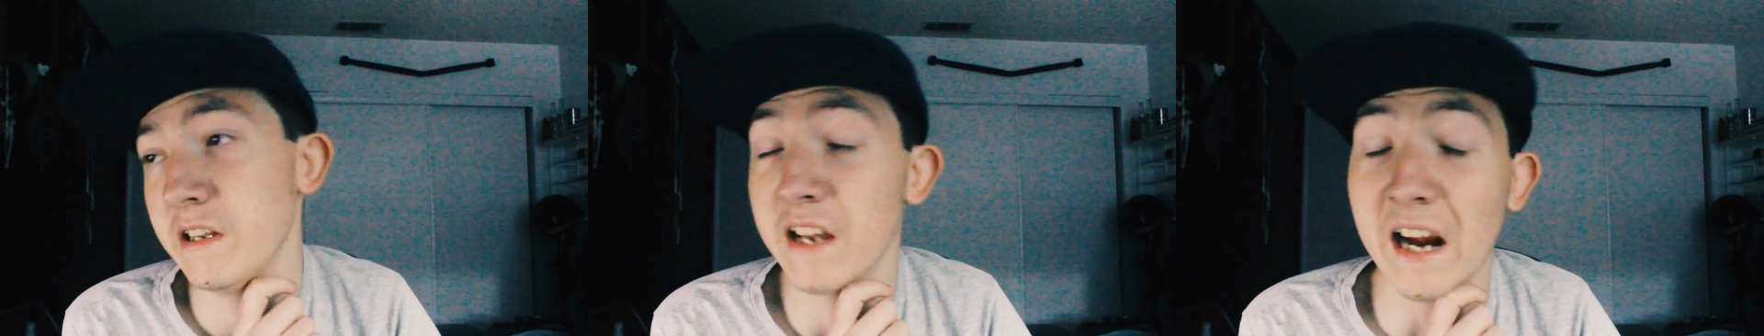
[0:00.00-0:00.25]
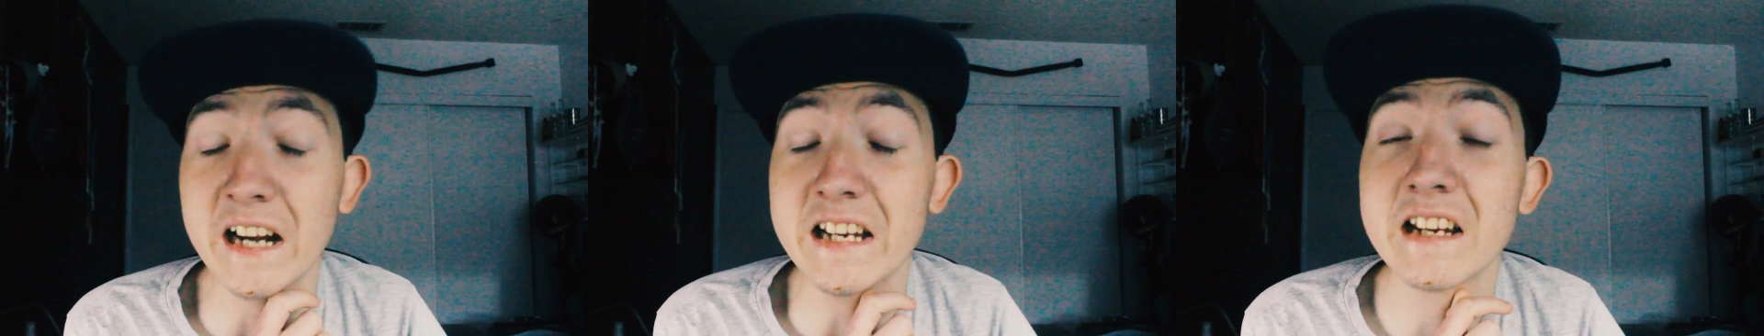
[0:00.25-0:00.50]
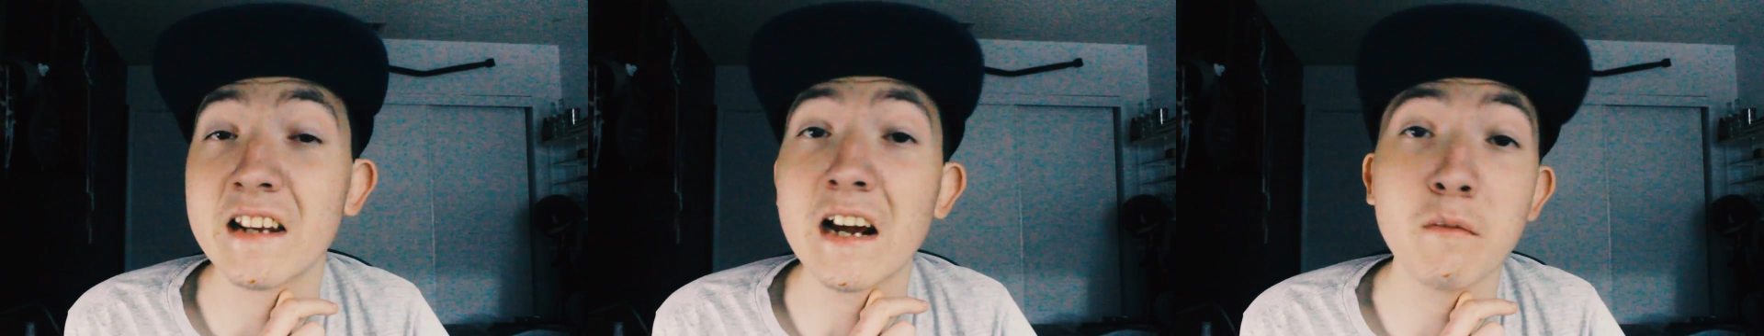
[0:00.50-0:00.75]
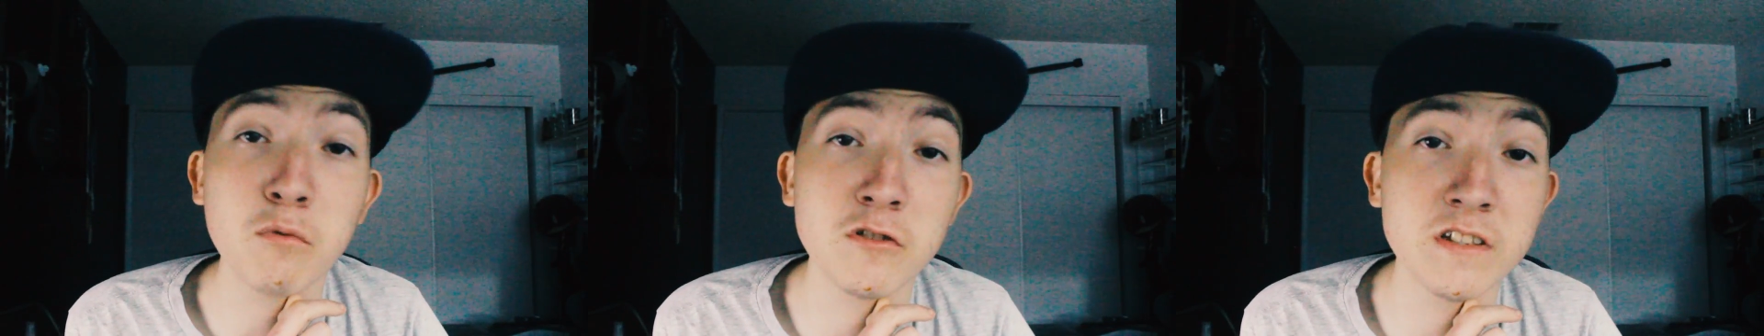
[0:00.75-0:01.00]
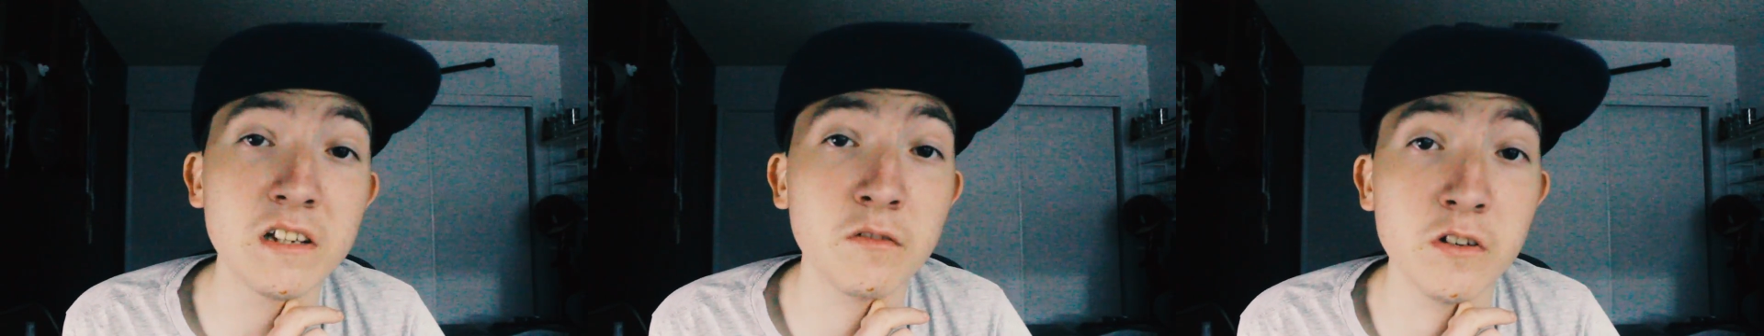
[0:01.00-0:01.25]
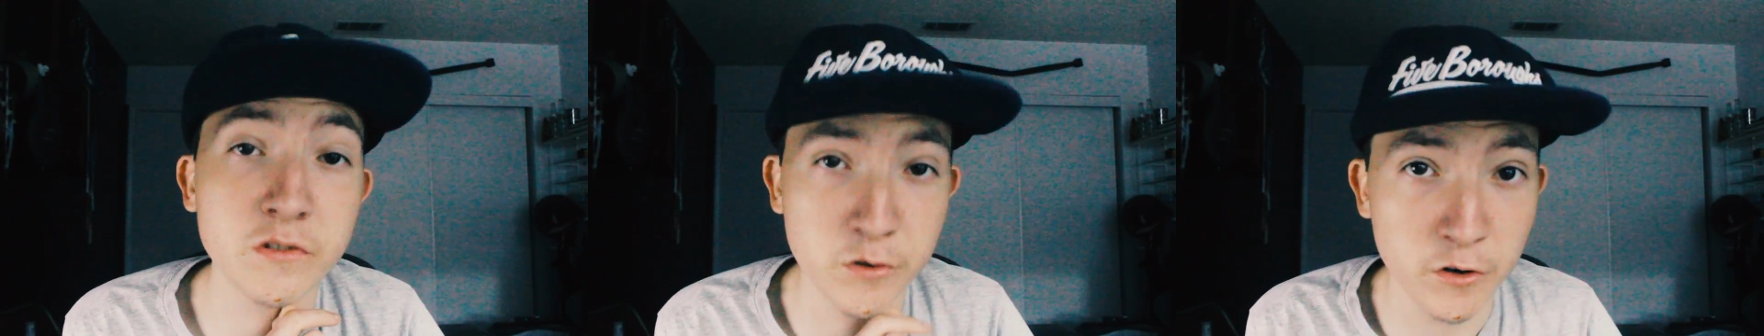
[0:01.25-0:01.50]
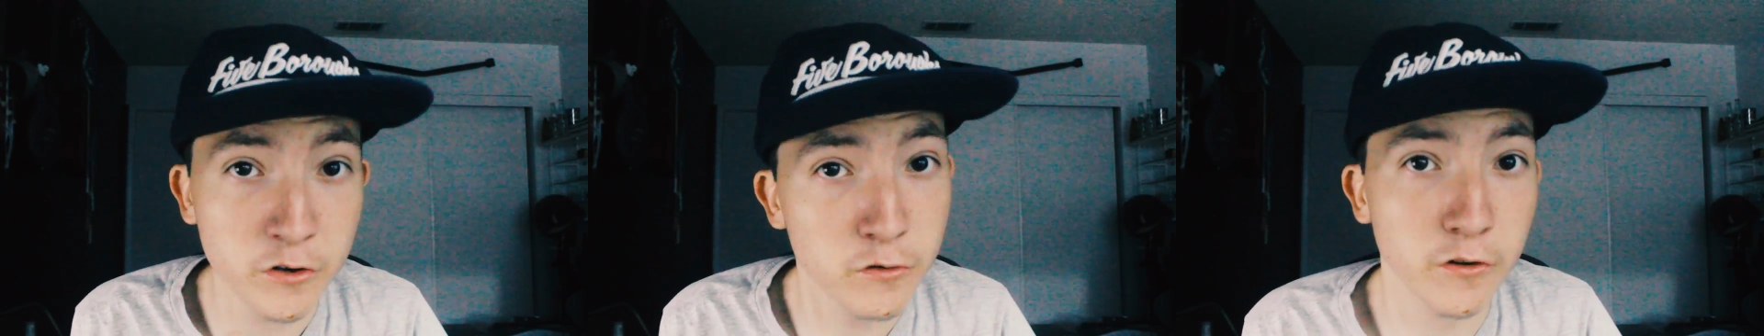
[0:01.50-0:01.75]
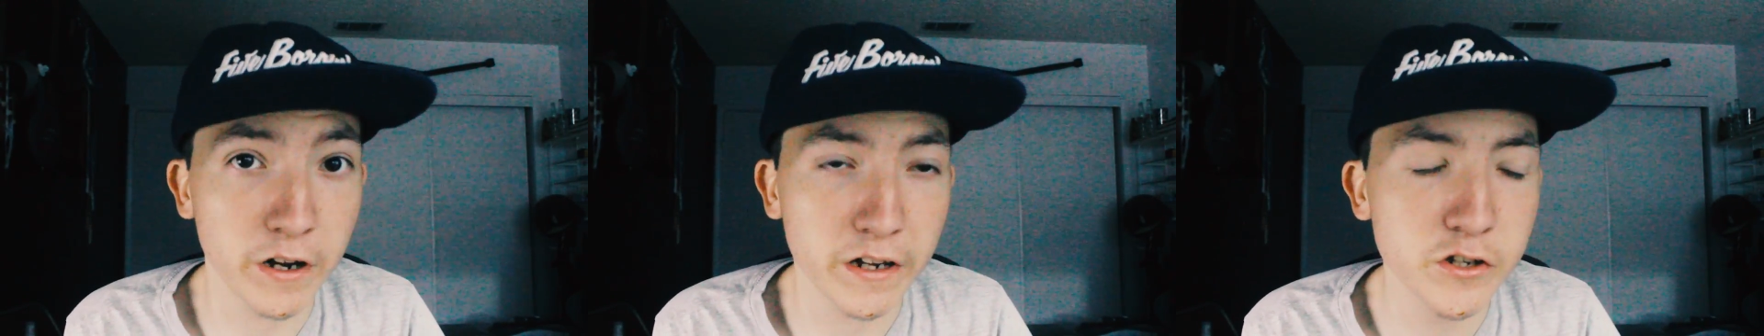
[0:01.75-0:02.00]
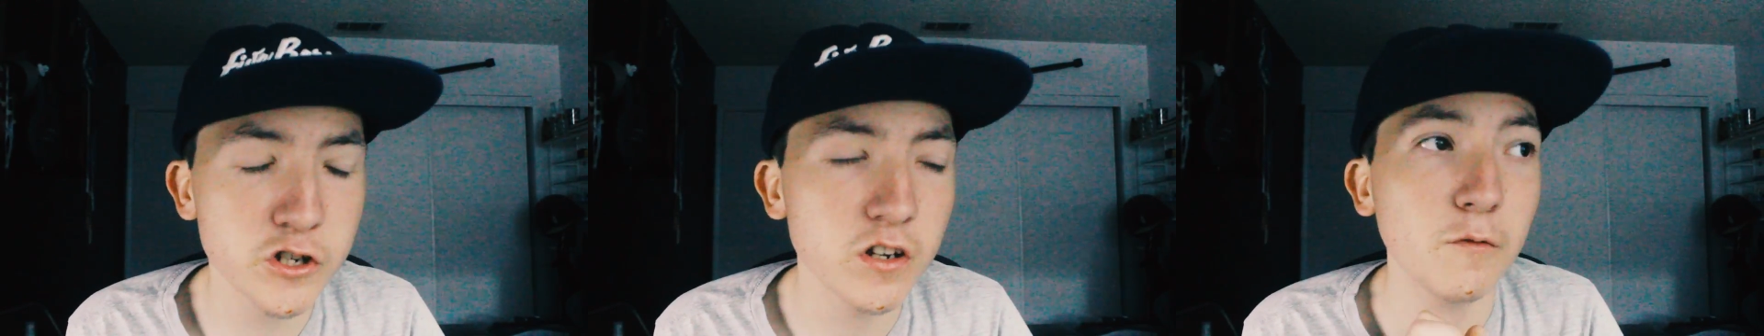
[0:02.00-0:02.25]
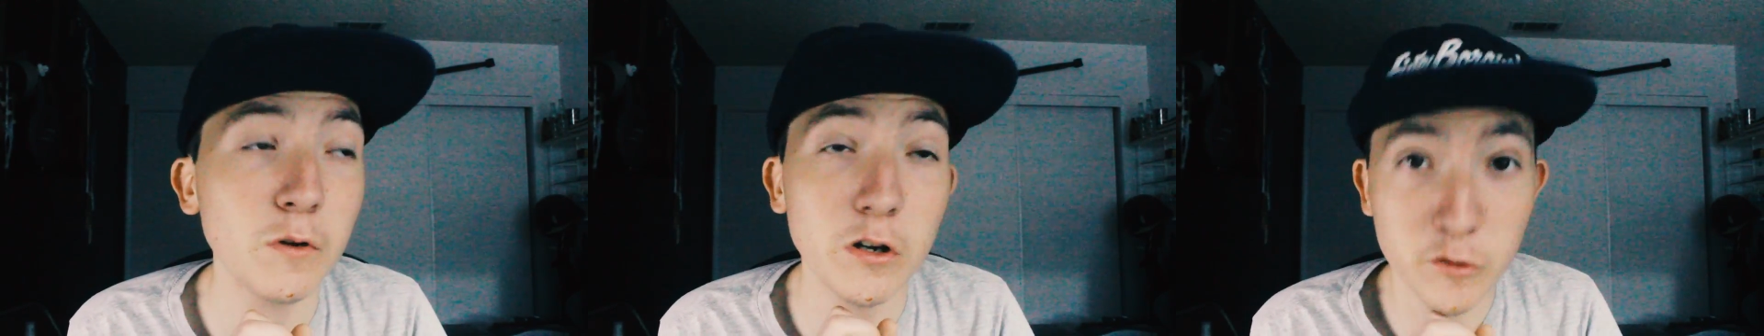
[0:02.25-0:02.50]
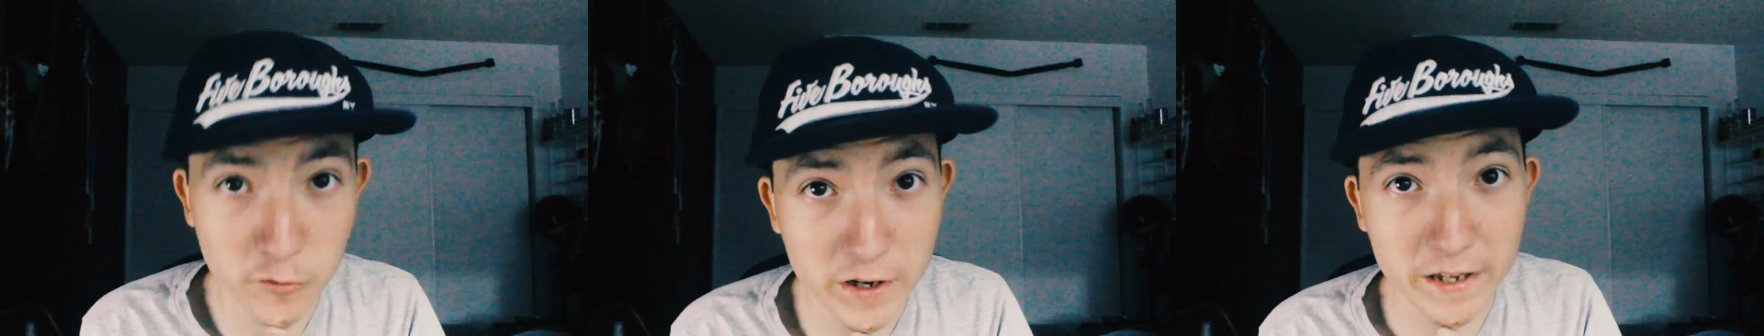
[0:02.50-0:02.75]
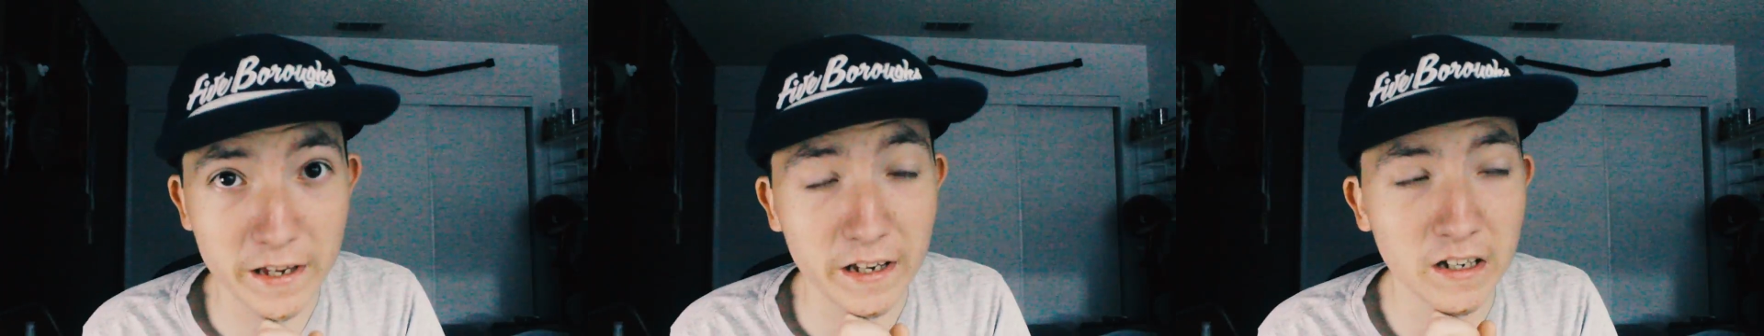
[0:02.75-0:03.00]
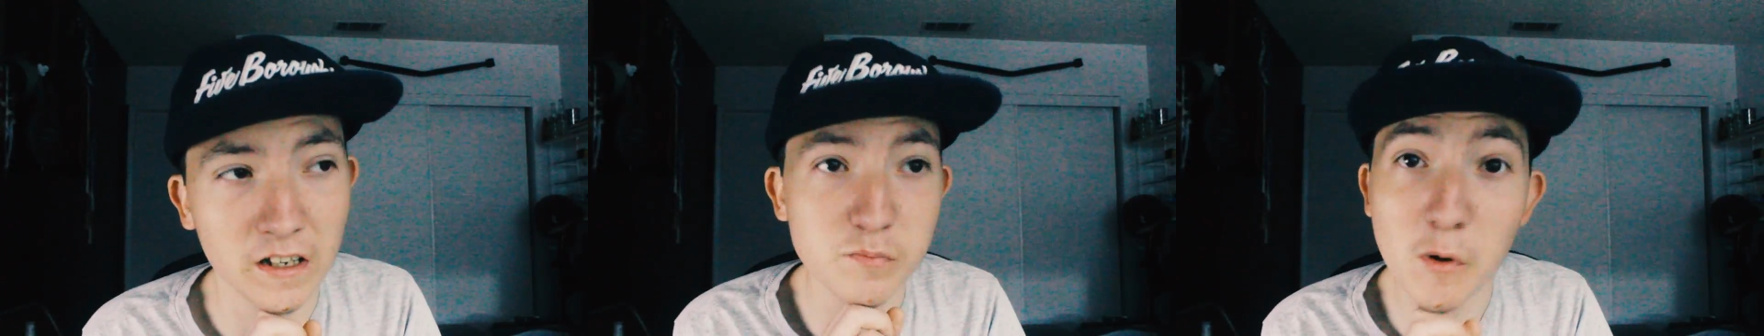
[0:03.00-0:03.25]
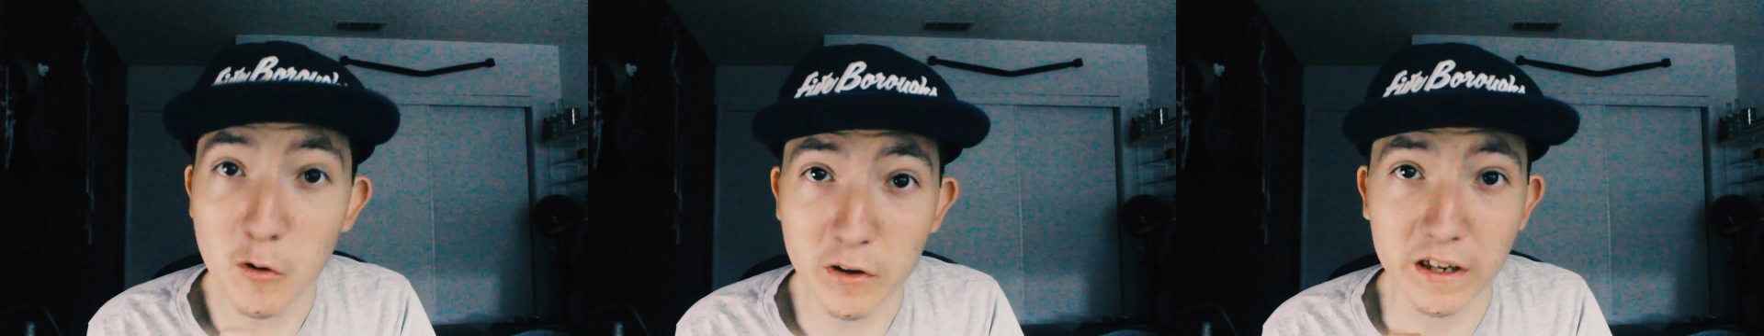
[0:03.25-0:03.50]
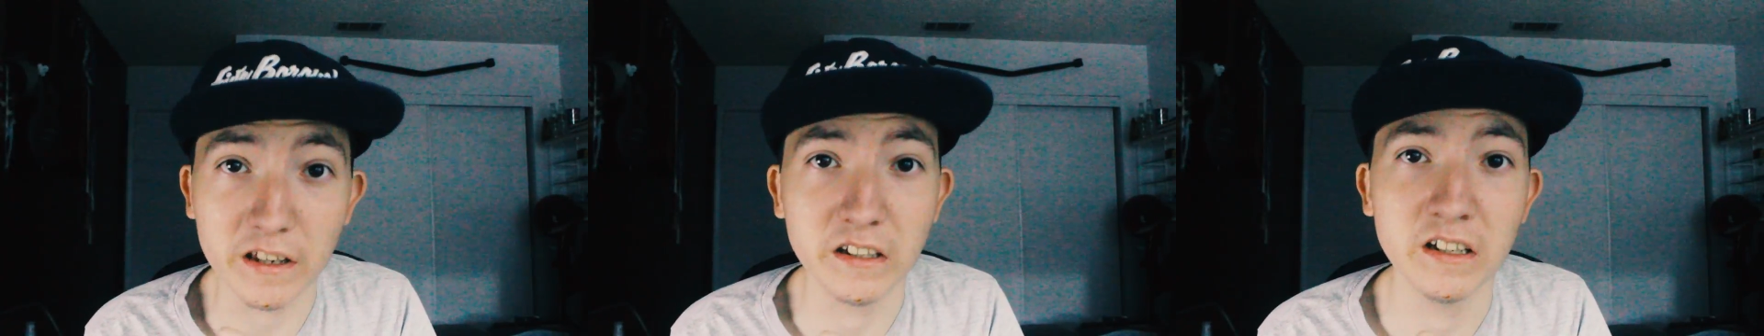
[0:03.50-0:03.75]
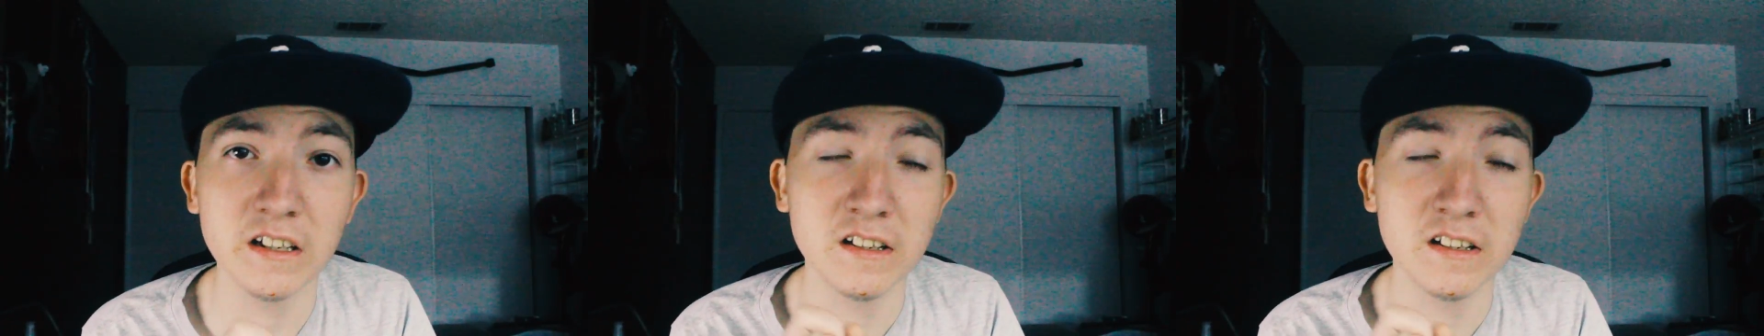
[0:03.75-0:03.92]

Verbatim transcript: ninety-nine percent of us are underage. We are drinking, smoking,